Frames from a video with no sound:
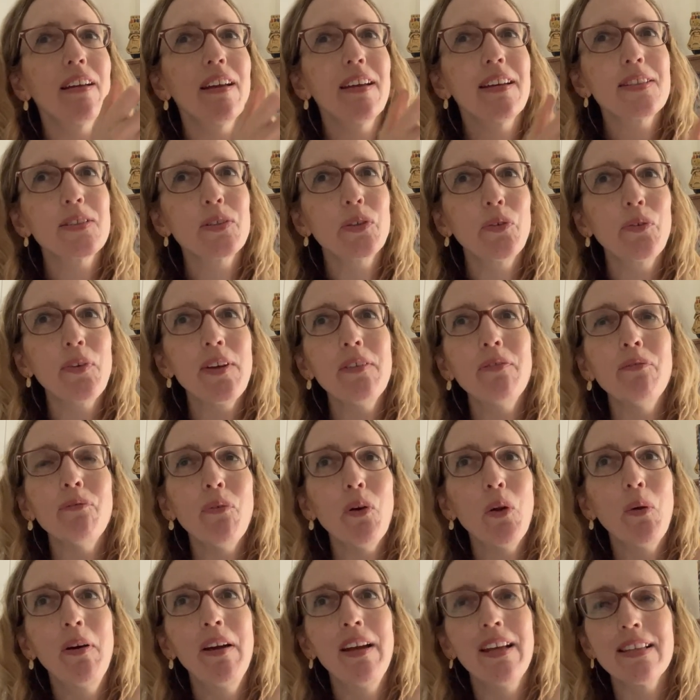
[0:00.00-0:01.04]
sort of
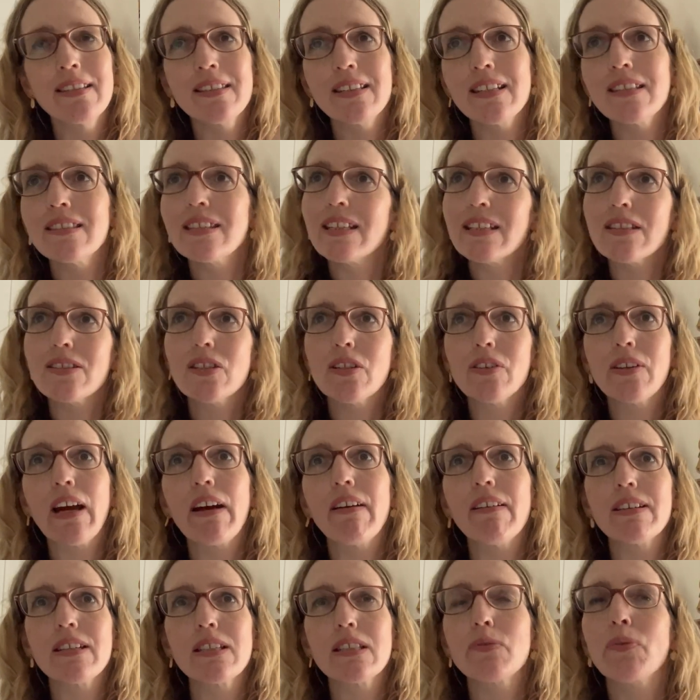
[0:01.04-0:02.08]
influences these two
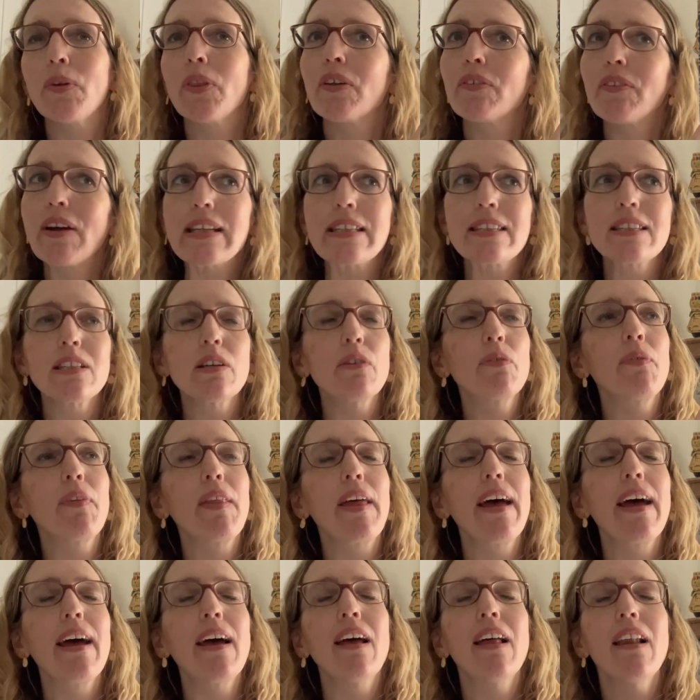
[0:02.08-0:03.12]
characters for the rest of
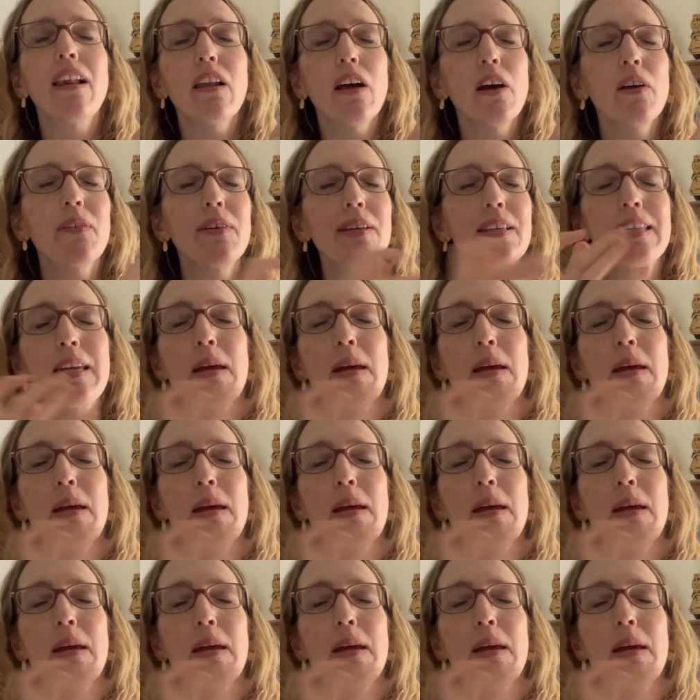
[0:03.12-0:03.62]
their life. It